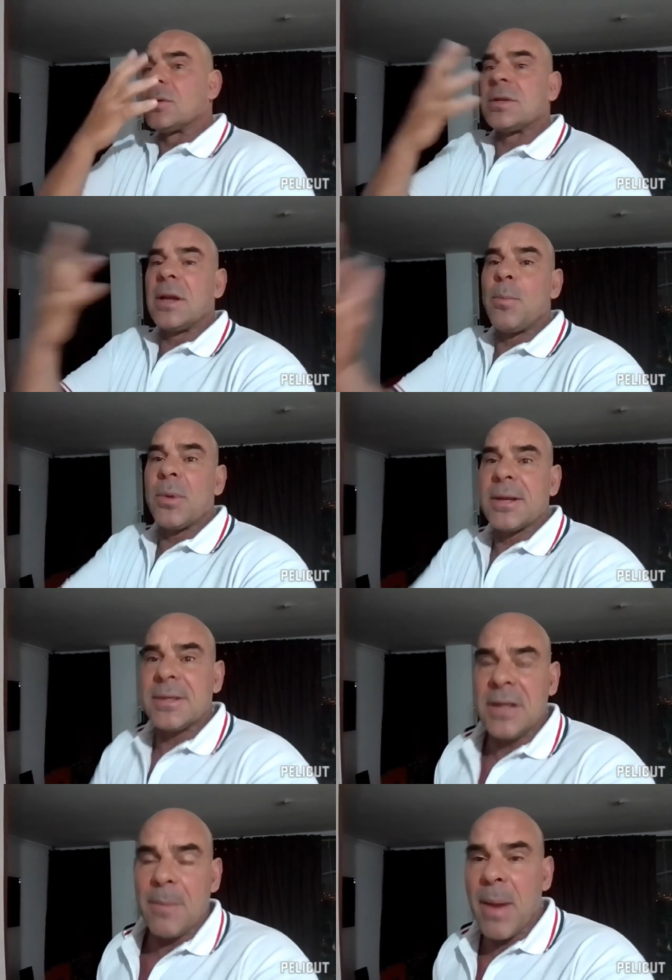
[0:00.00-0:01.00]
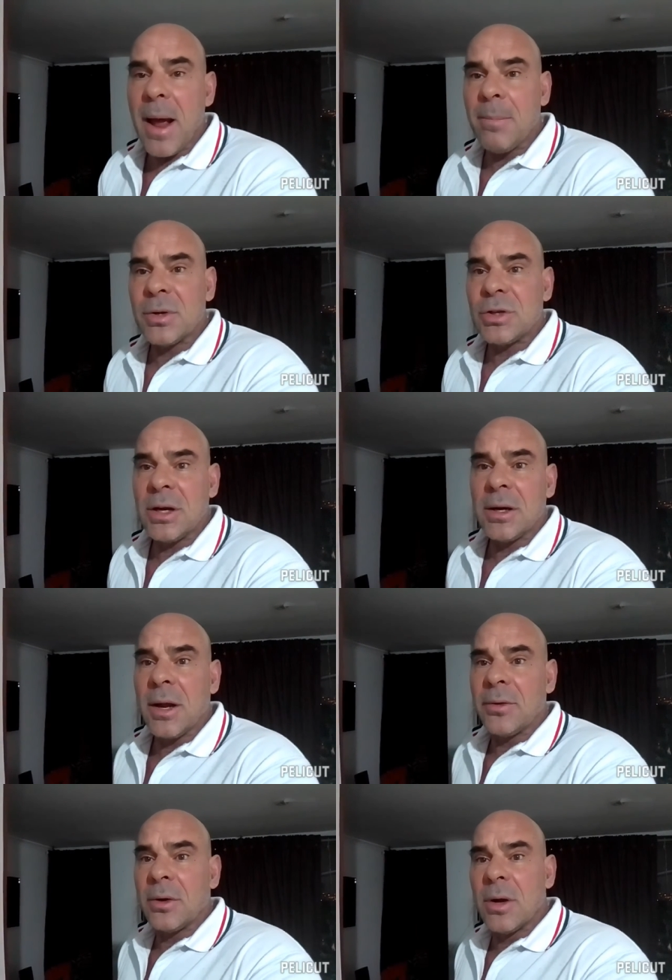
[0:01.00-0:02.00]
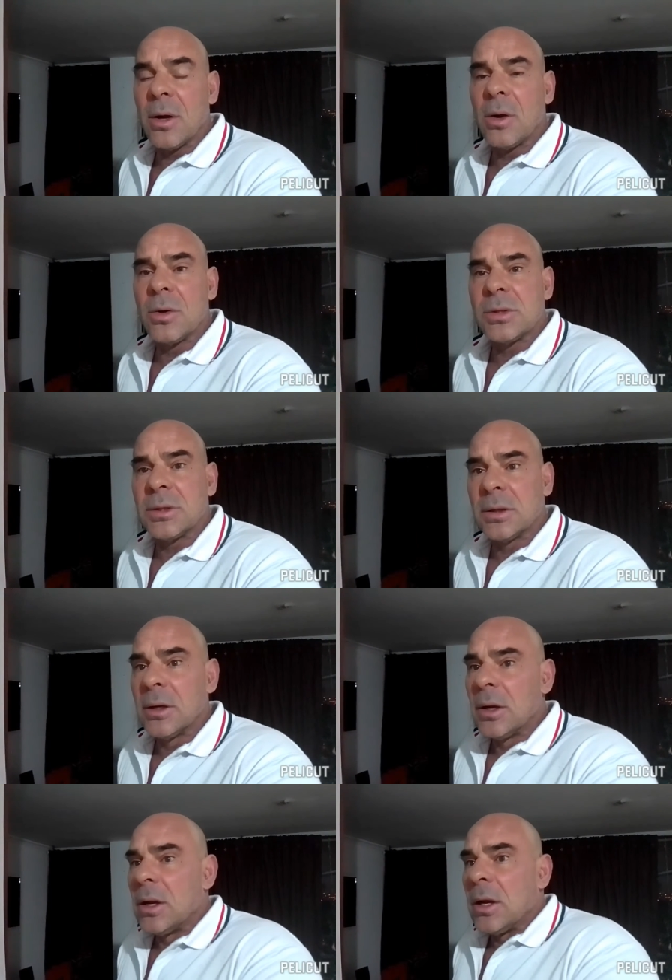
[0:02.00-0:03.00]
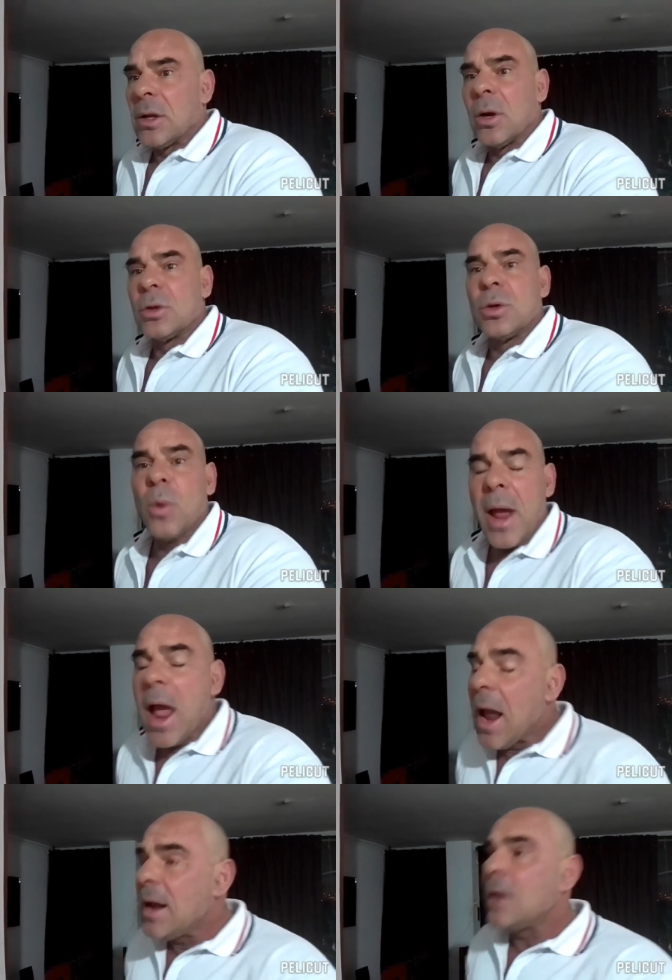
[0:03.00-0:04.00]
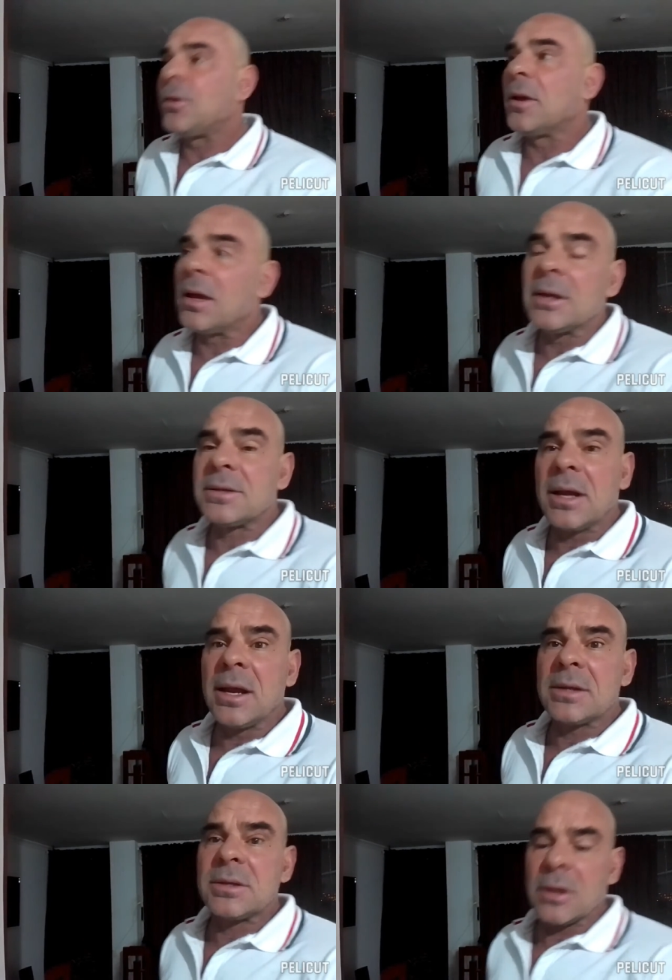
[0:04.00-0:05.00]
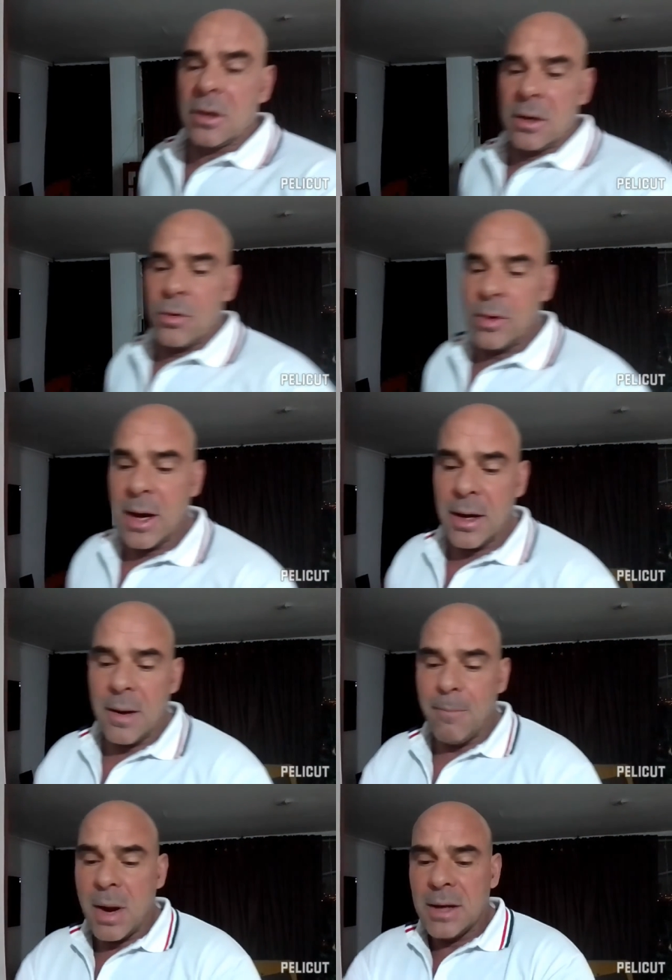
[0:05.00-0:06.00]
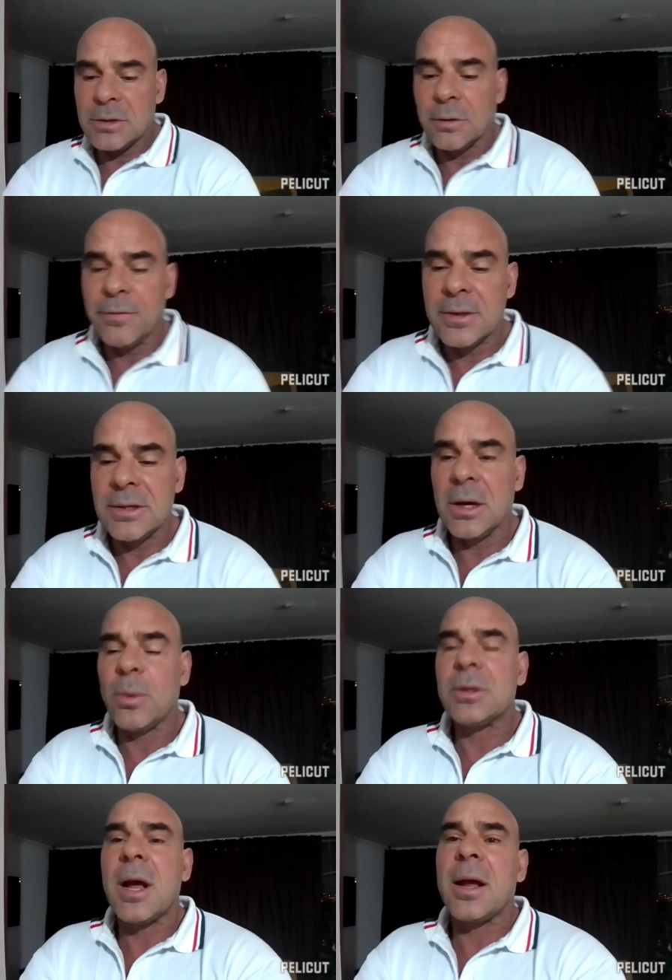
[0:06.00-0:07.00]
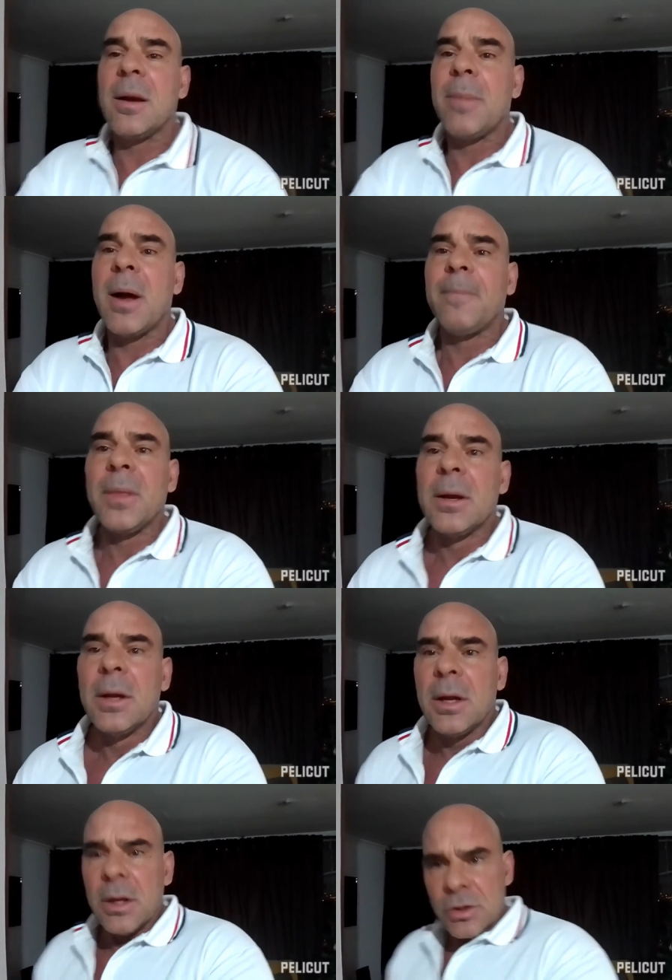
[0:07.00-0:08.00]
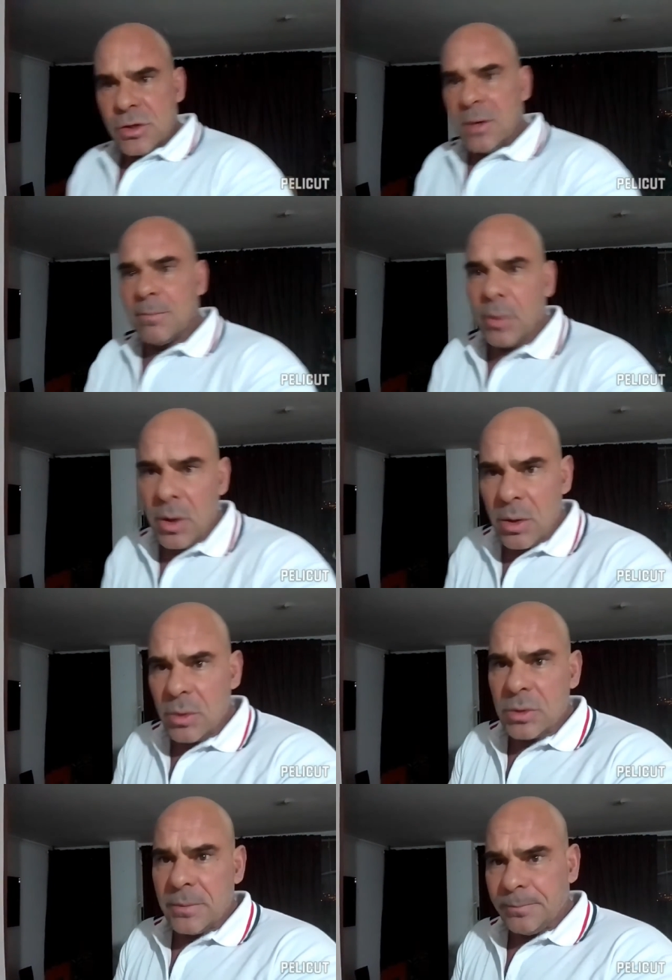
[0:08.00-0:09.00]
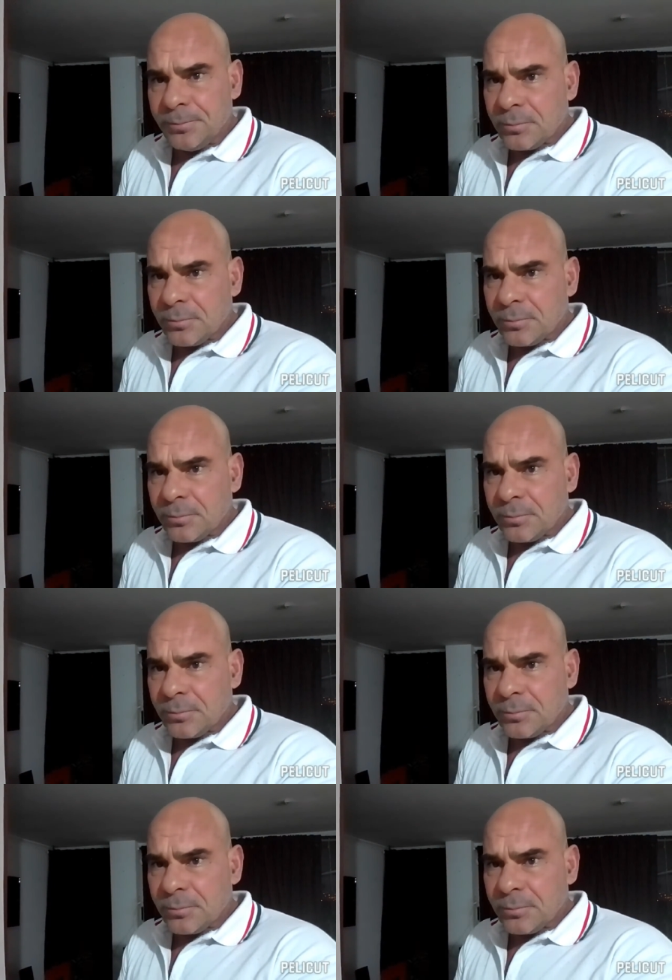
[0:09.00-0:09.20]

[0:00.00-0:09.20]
sleep with a CPAP machine on their nose and, do anything it takes to create a monster physique. We're talking about gym bros,